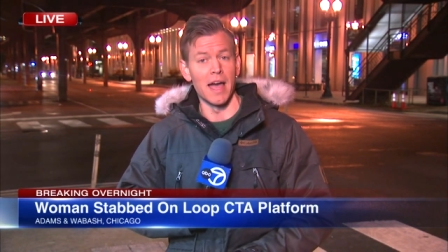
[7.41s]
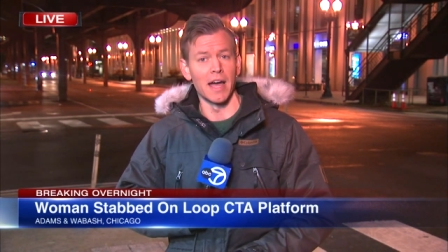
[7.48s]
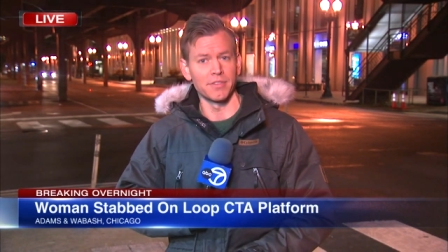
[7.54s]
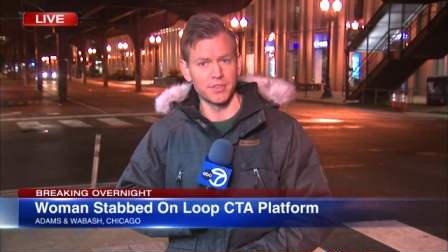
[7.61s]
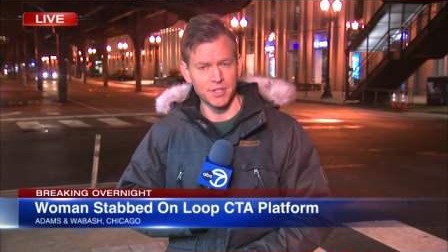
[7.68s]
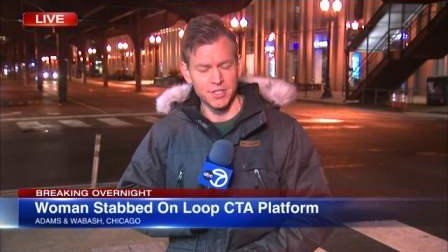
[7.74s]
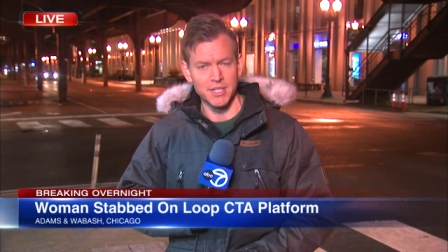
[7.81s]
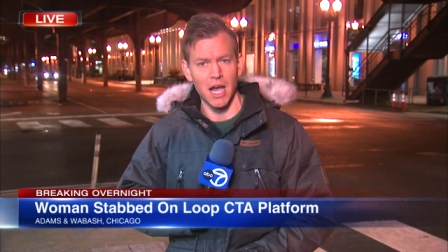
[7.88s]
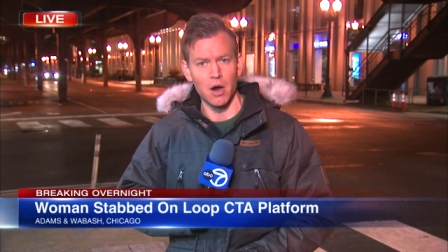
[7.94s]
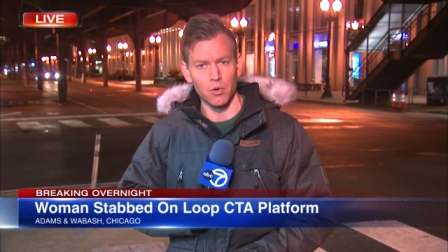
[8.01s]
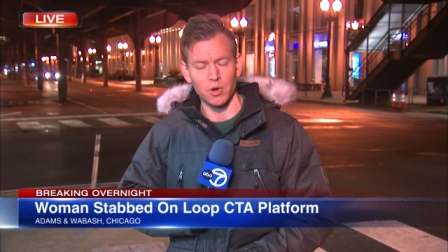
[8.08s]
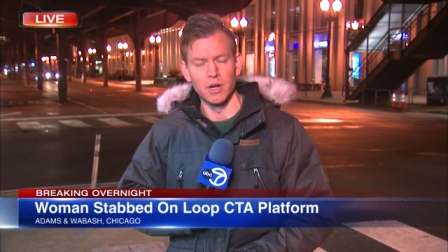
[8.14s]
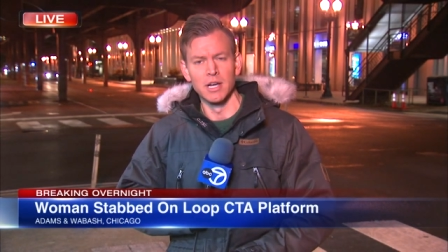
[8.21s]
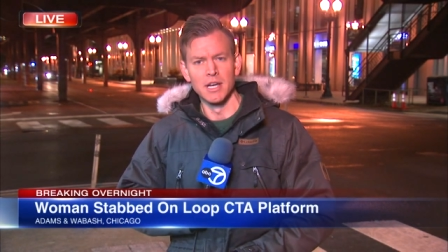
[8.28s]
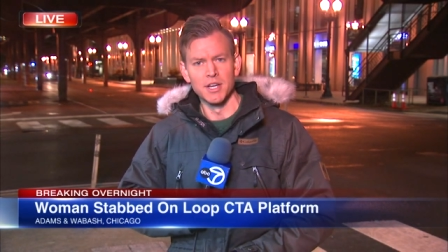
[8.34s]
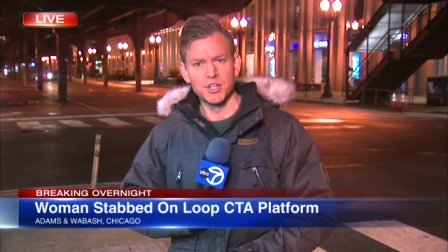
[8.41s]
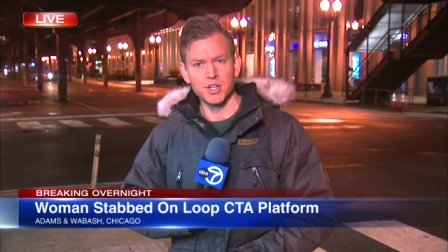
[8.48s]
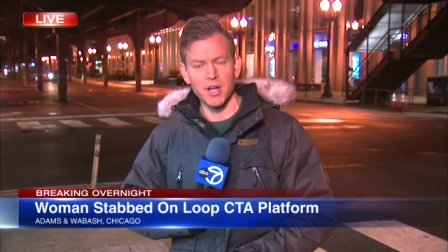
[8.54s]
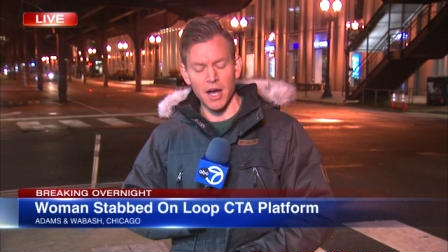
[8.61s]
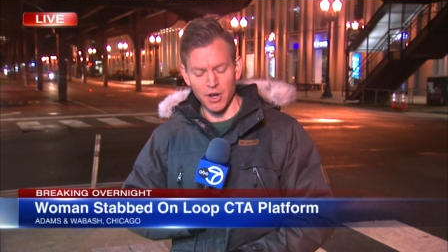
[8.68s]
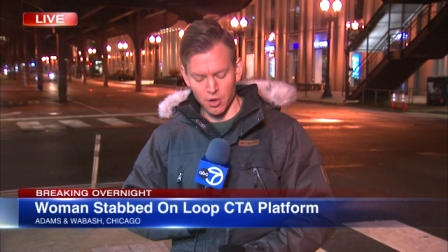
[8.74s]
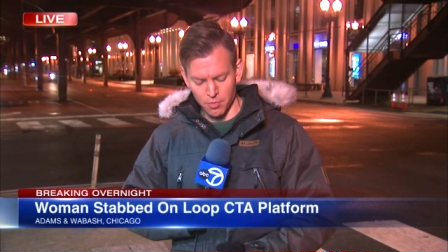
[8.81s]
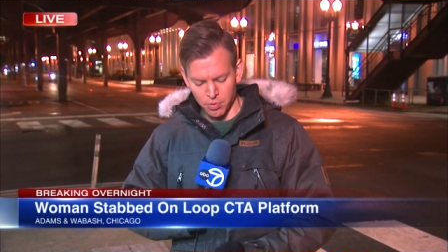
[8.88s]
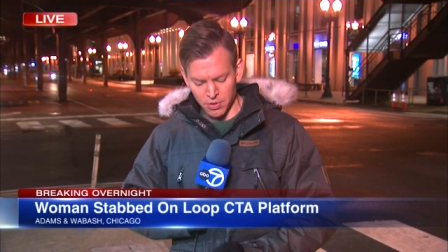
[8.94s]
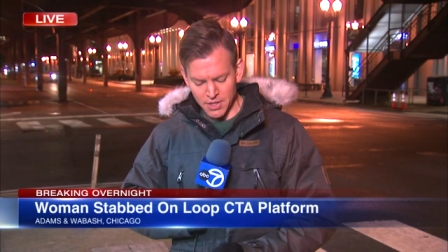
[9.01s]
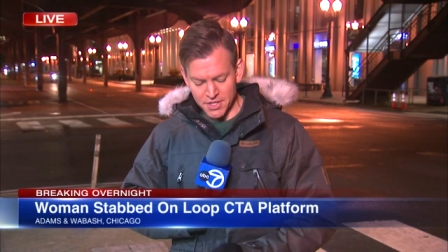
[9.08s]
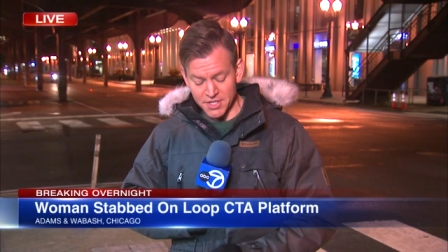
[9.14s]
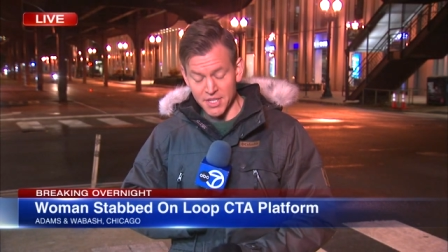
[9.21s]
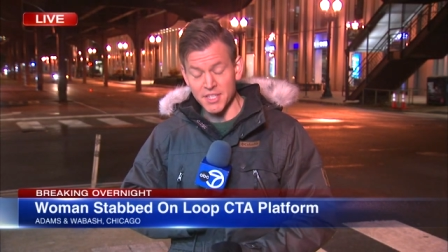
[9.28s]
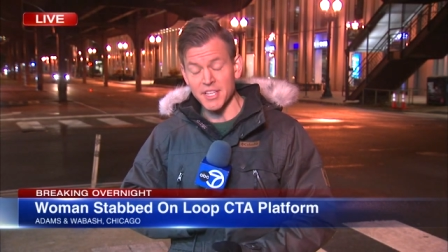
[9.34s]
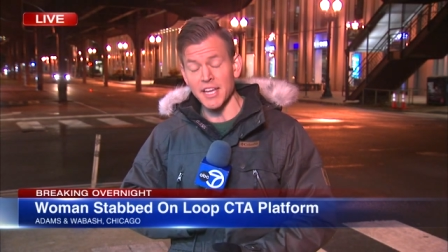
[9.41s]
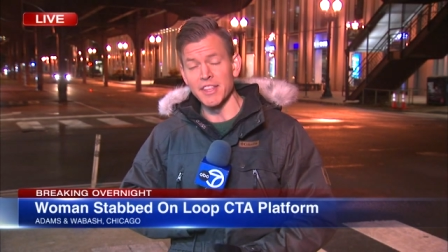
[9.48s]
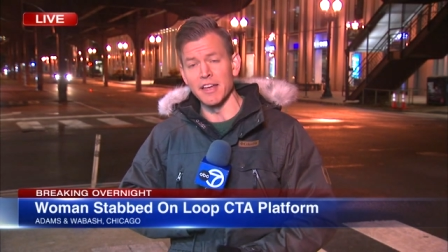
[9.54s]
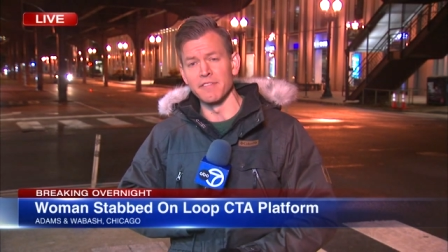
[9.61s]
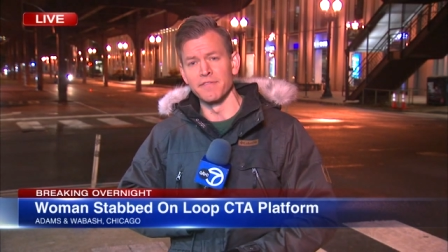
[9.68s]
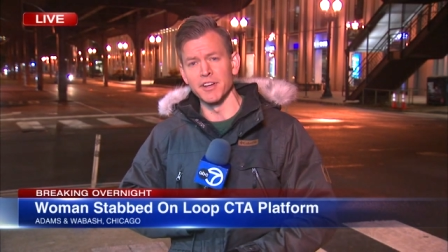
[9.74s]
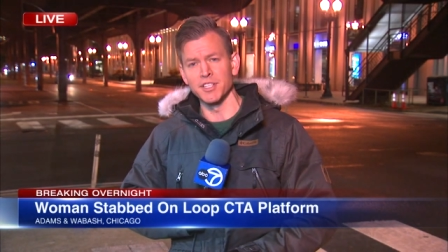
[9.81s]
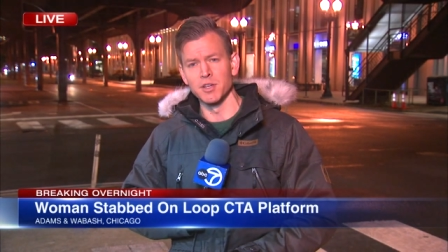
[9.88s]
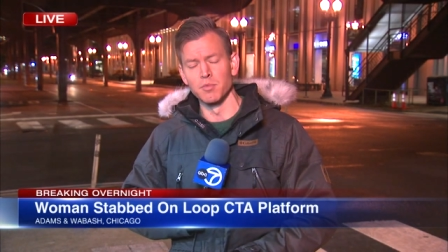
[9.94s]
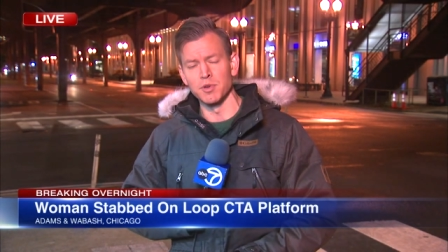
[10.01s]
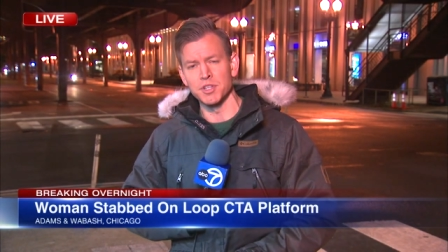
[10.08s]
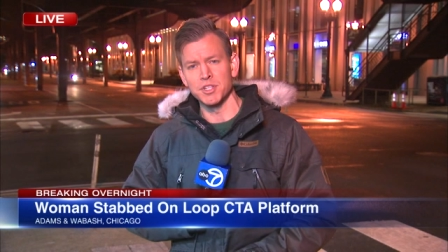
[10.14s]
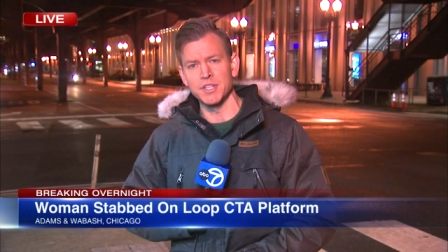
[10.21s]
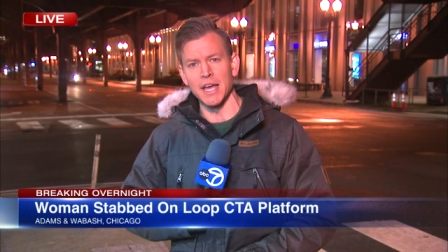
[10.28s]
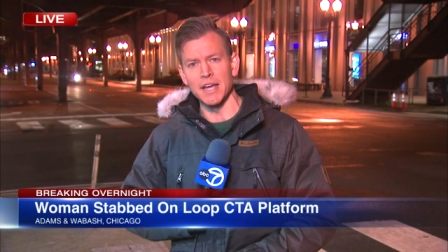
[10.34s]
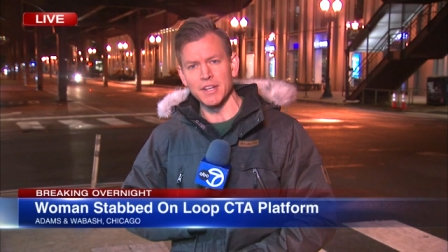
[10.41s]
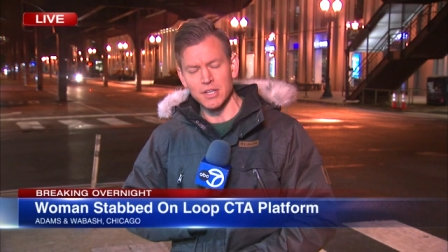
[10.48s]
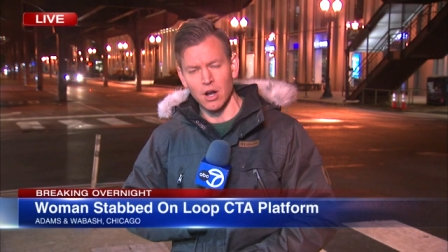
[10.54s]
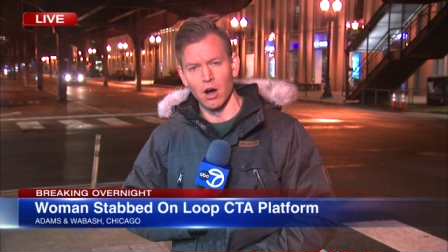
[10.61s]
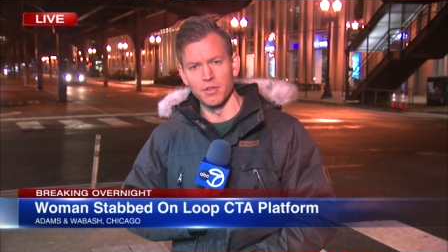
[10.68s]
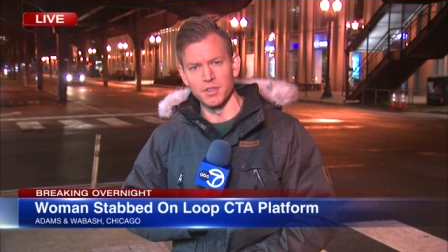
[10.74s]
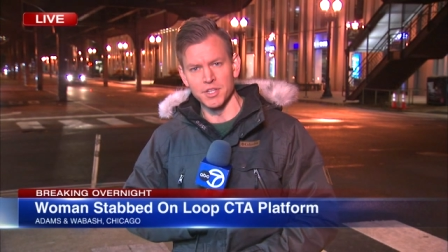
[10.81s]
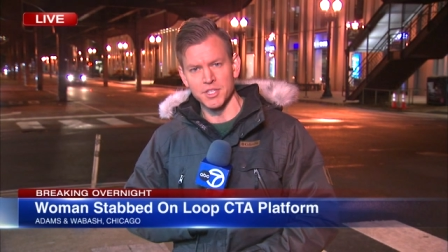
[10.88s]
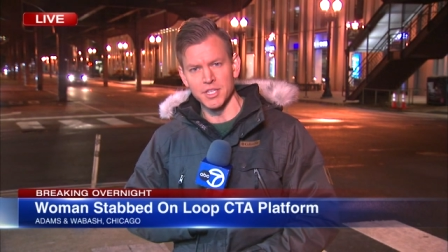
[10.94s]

At this hour, Chicago police say that victim was standing on the